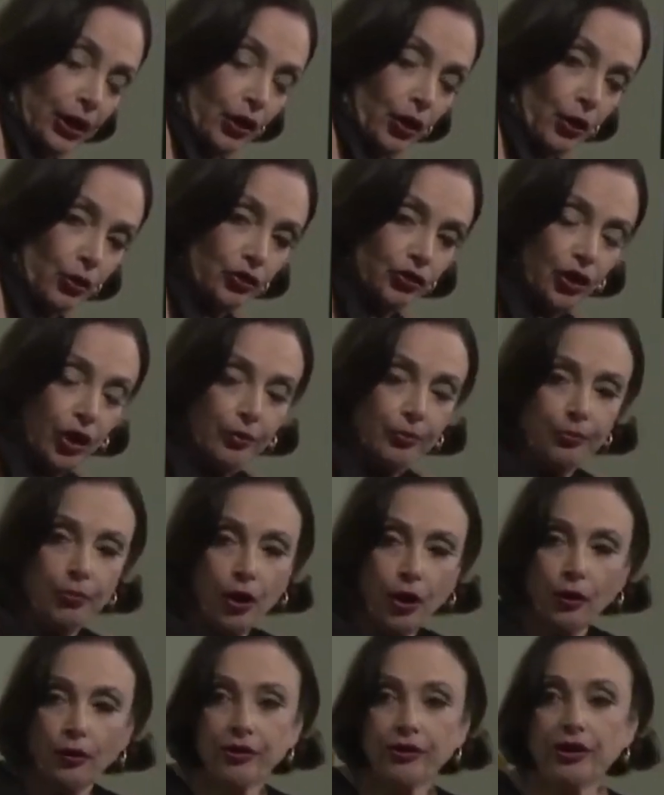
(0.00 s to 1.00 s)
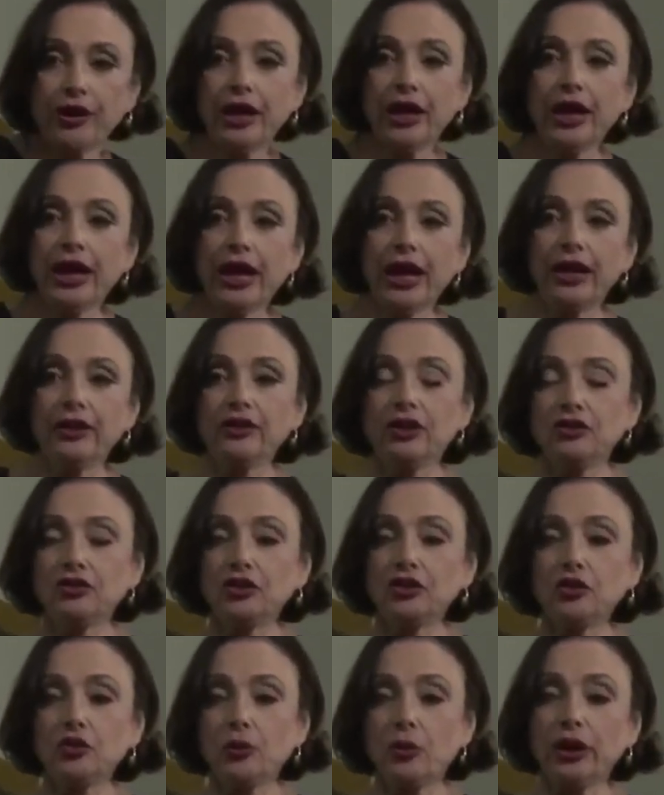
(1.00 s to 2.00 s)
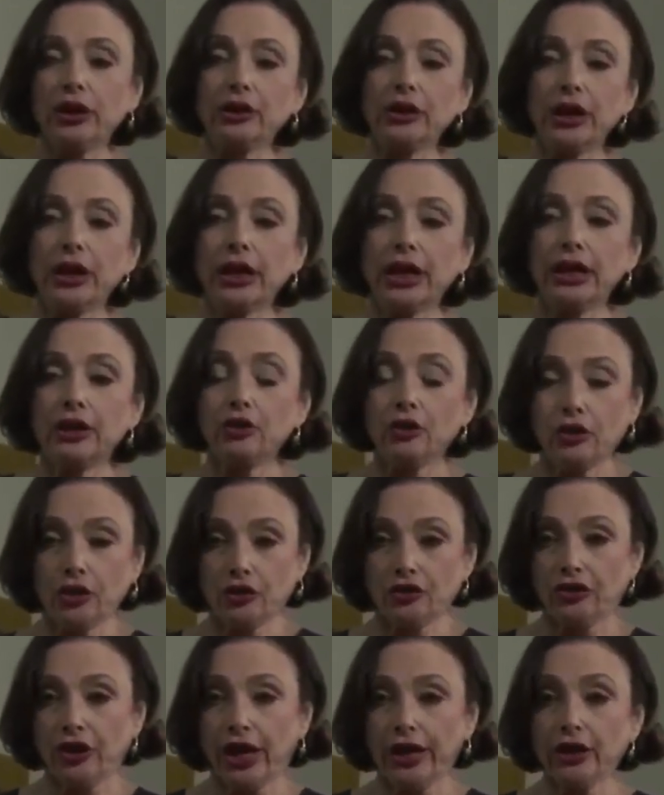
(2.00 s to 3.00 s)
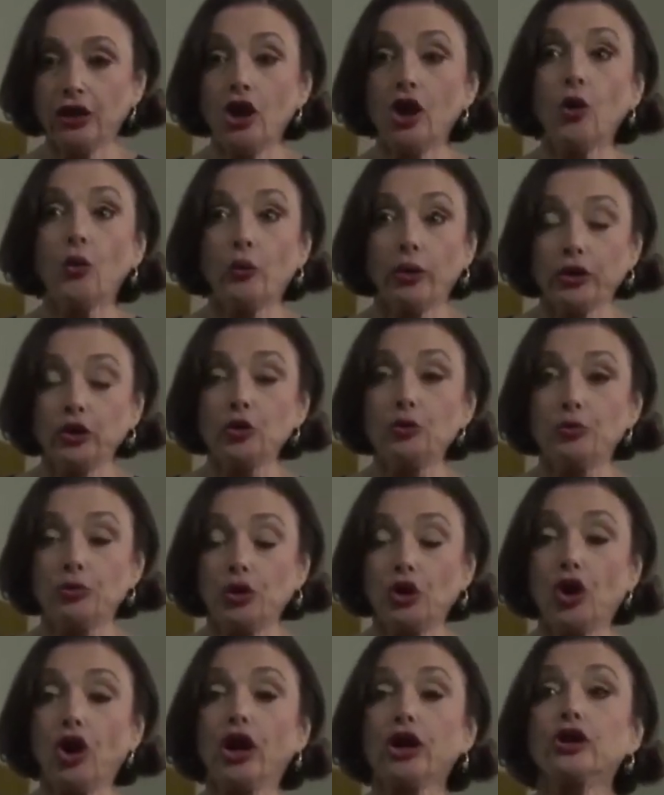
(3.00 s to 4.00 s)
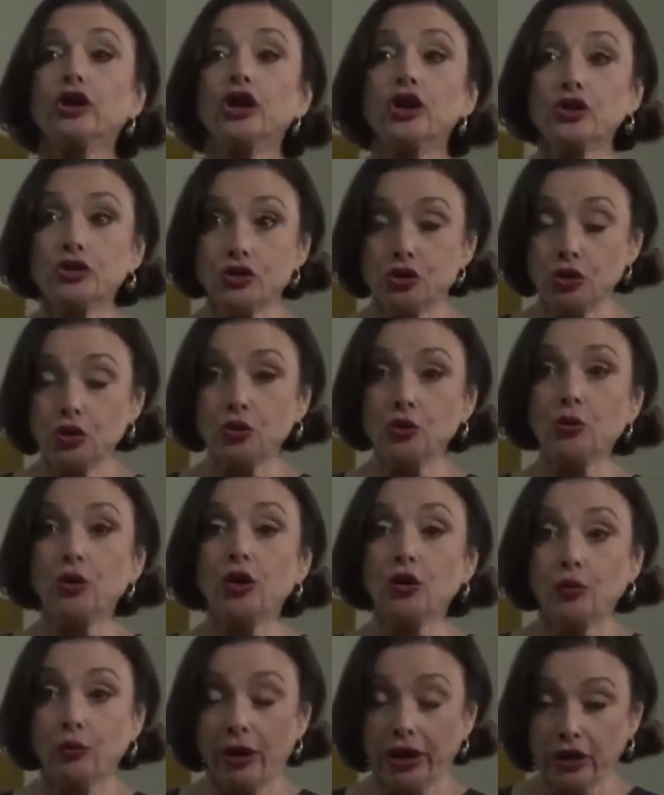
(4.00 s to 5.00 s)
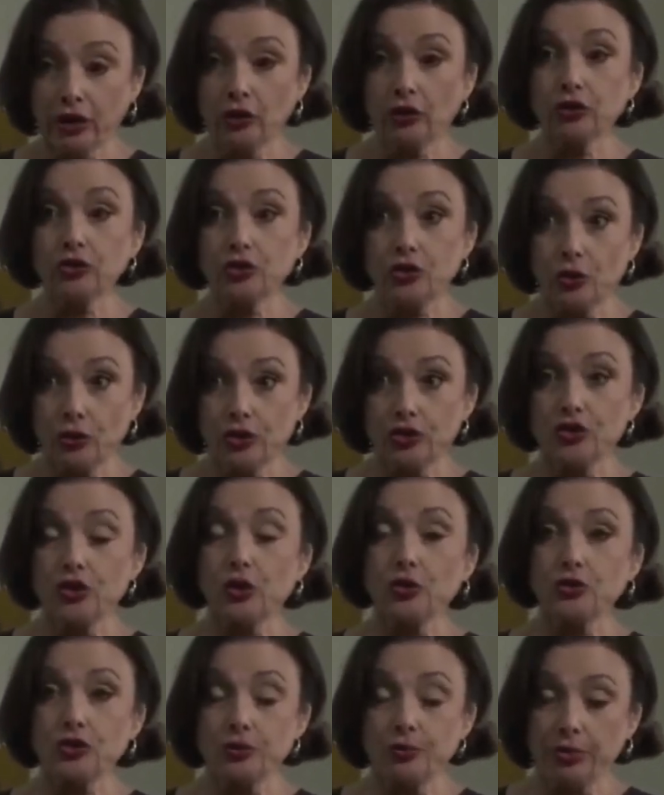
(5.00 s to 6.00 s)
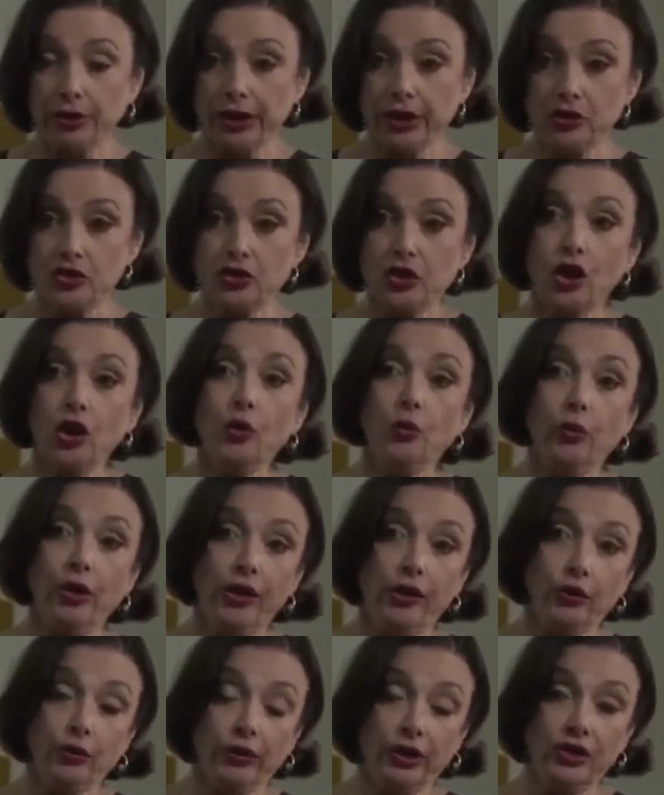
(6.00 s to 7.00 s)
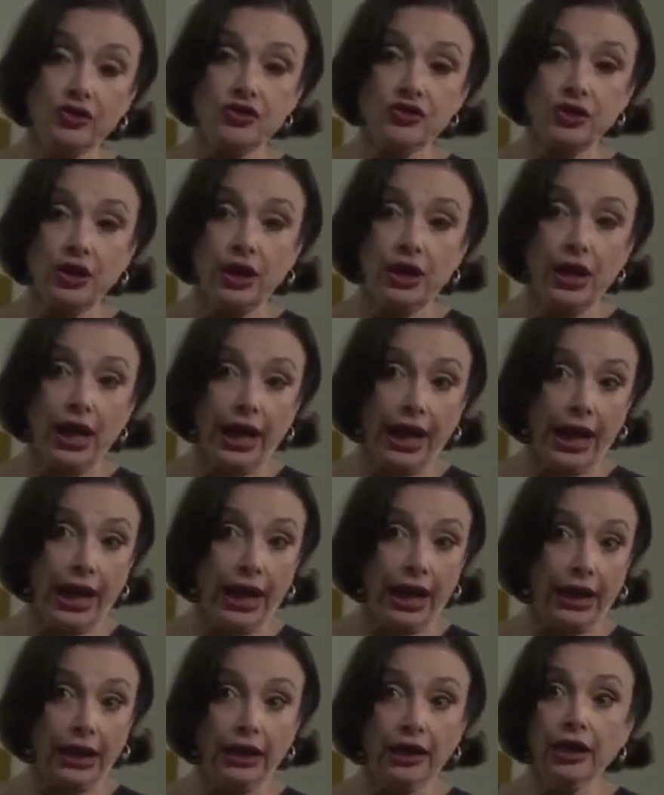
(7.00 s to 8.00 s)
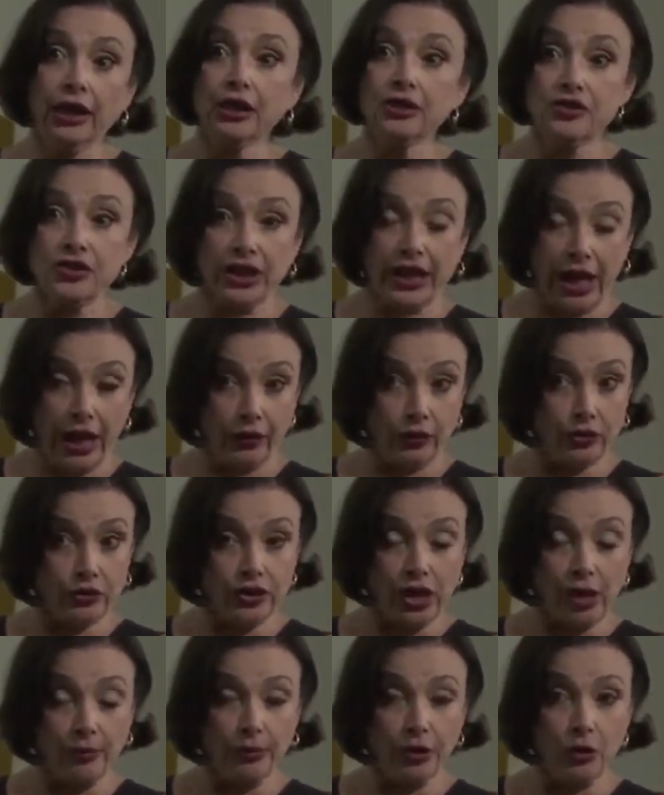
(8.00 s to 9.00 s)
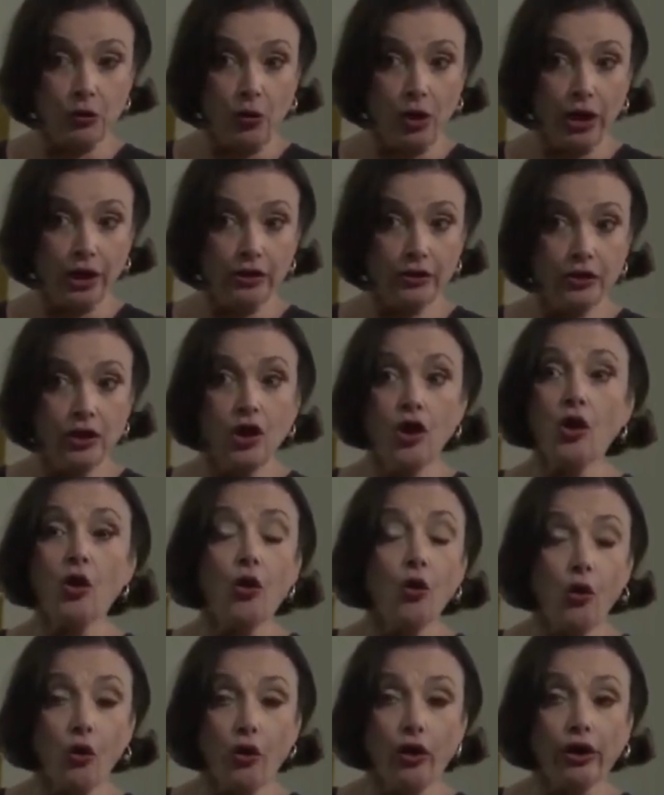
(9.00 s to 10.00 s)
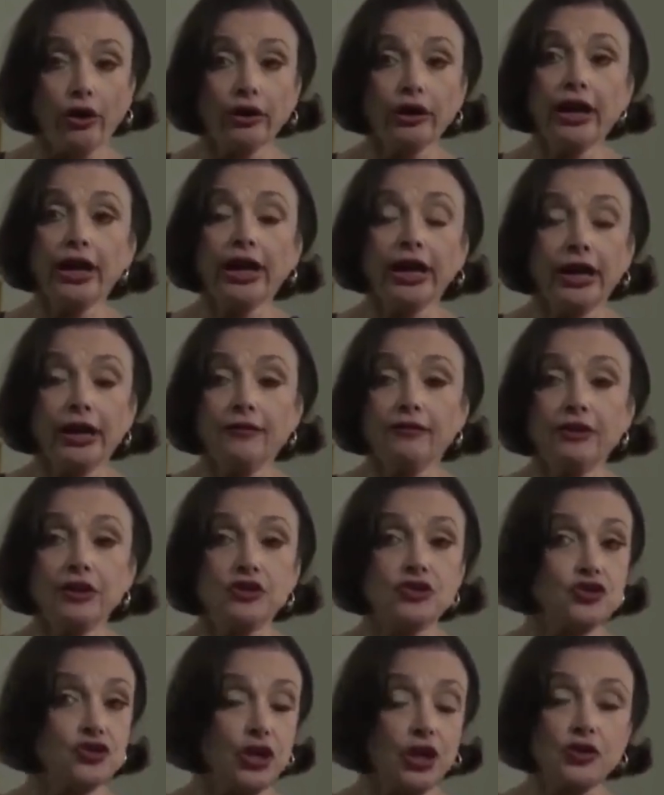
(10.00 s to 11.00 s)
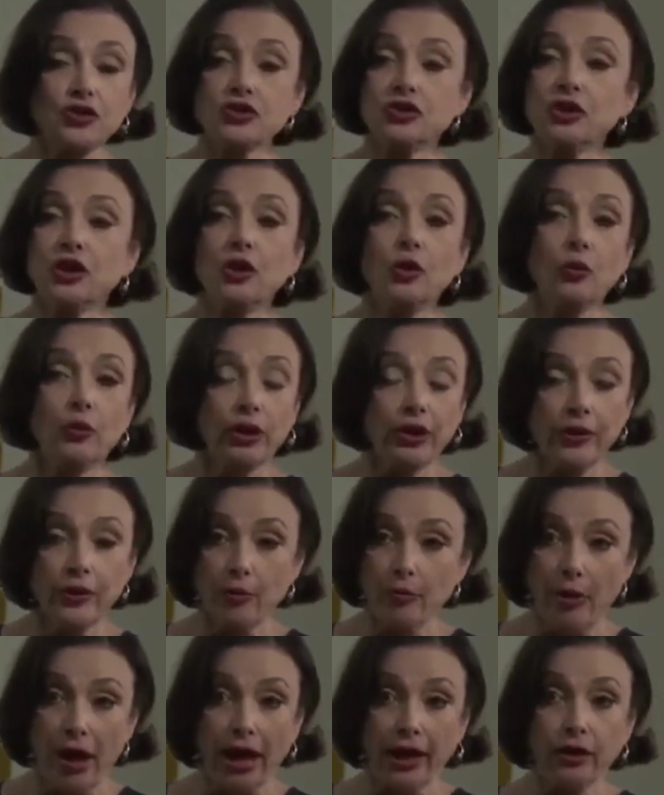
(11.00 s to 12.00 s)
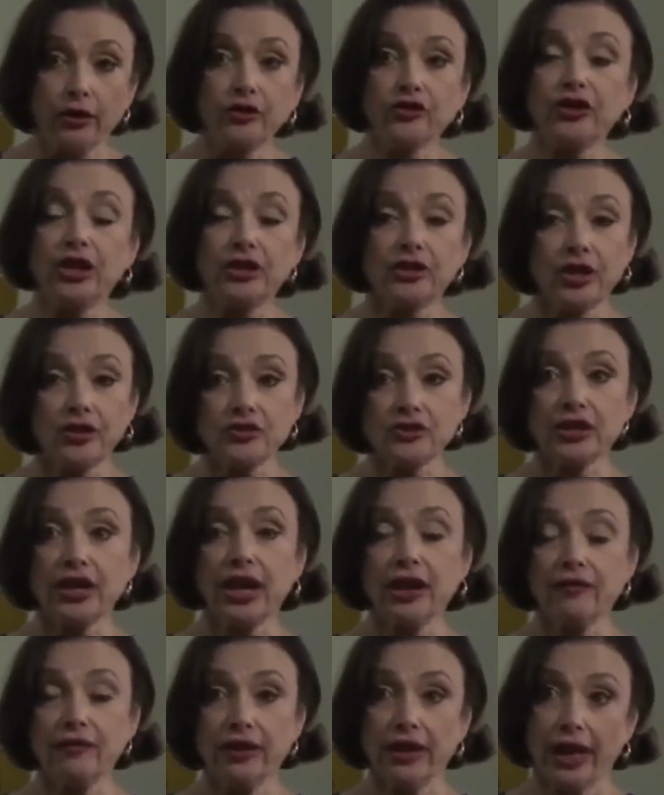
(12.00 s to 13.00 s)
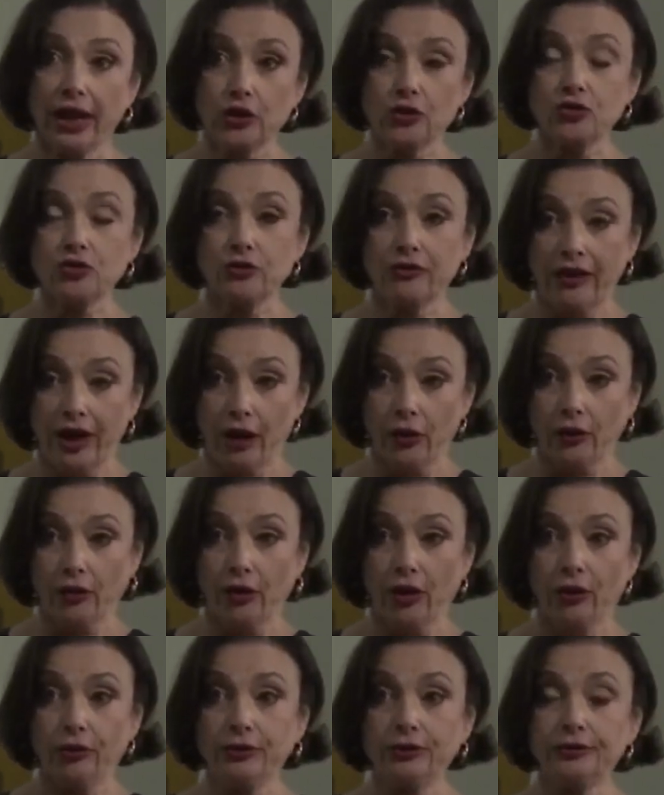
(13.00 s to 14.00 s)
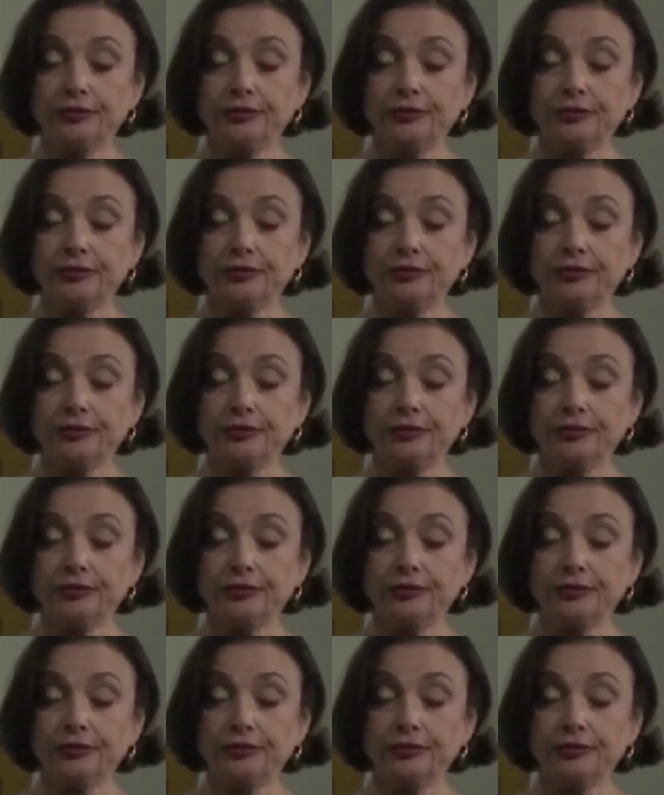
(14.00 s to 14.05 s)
It goes on both. And this is what it looks like when you put on 2 regular torso splints, whether it's a TogetherTummy one or if it's just one of the models that doesn't have the extra Velcro.